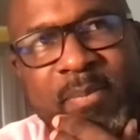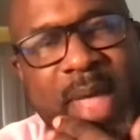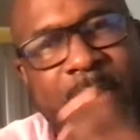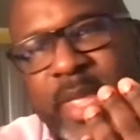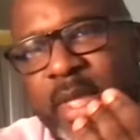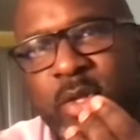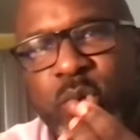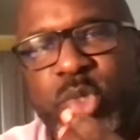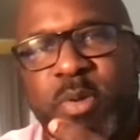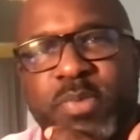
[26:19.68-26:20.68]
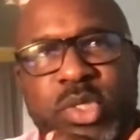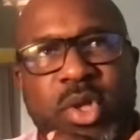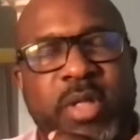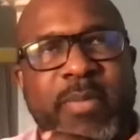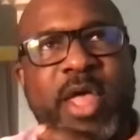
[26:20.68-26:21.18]
I'm getting goosebumps
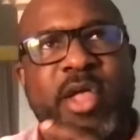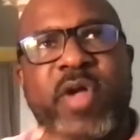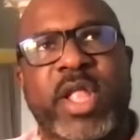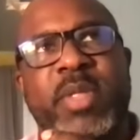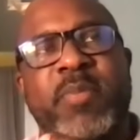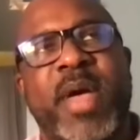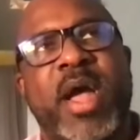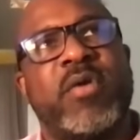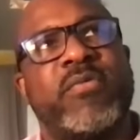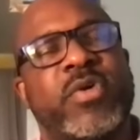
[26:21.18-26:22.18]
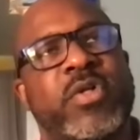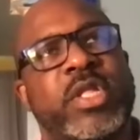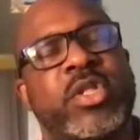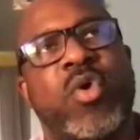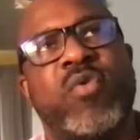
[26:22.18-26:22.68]
talking about incredibly powerful
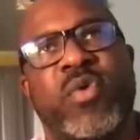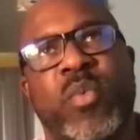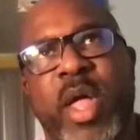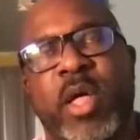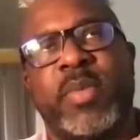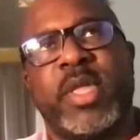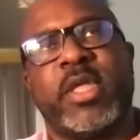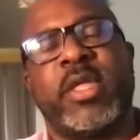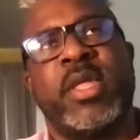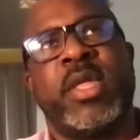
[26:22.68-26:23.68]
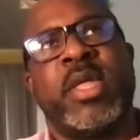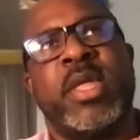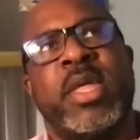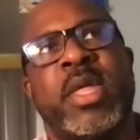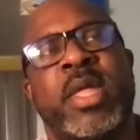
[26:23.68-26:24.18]
and overwhelming.
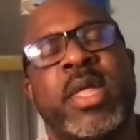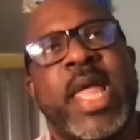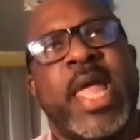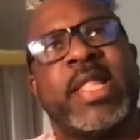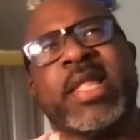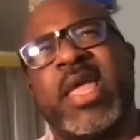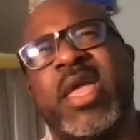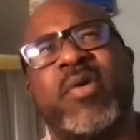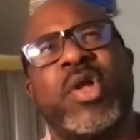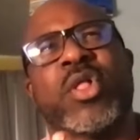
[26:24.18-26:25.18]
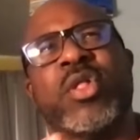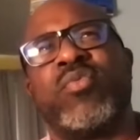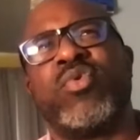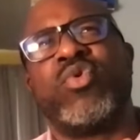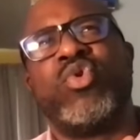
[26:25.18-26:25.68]
And then hearing all the
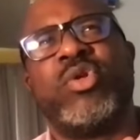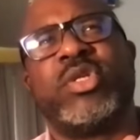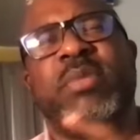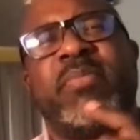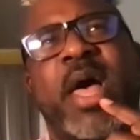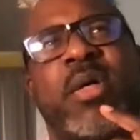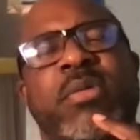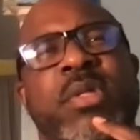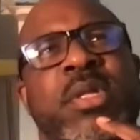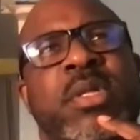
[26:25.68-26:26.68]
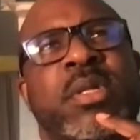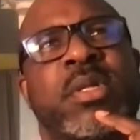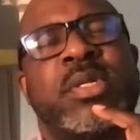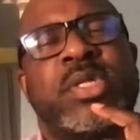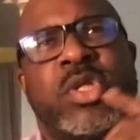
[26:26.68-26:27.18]
rules about,
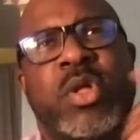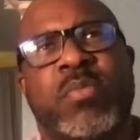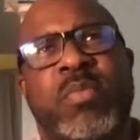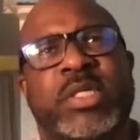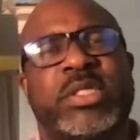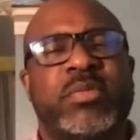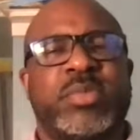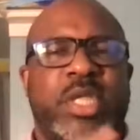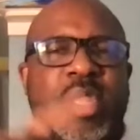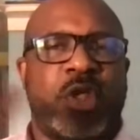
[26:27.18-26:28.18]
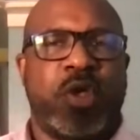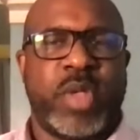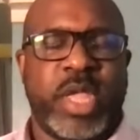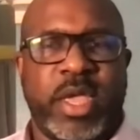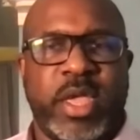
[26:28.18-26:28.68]
Muslims can go
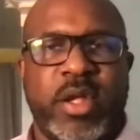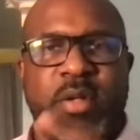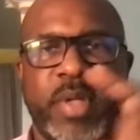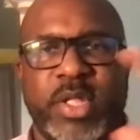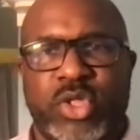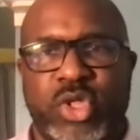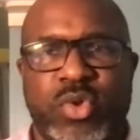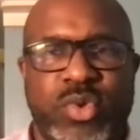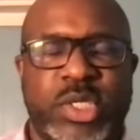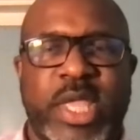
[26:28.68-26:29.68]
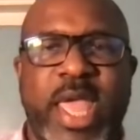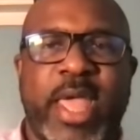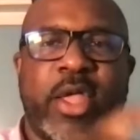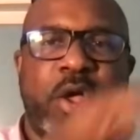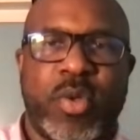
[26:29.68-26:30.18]
here, but Jews
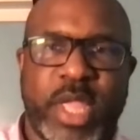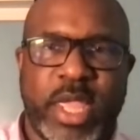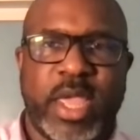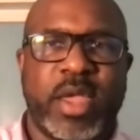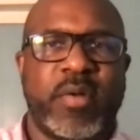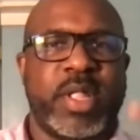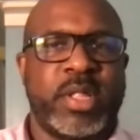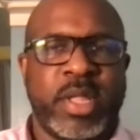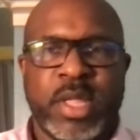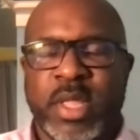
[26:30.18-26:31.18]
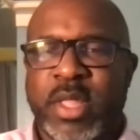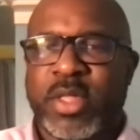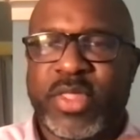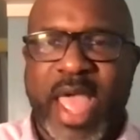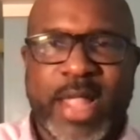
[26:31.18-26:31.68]
can't go here, and
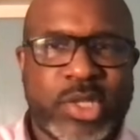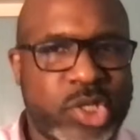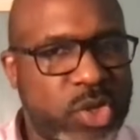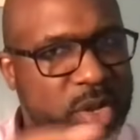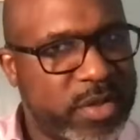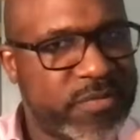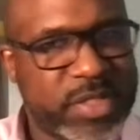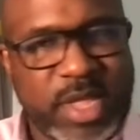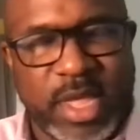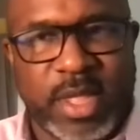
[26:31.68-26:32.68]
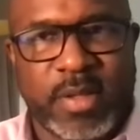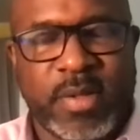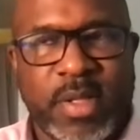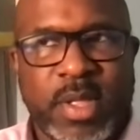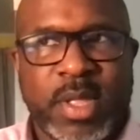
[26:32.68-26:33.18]
that sort of thing.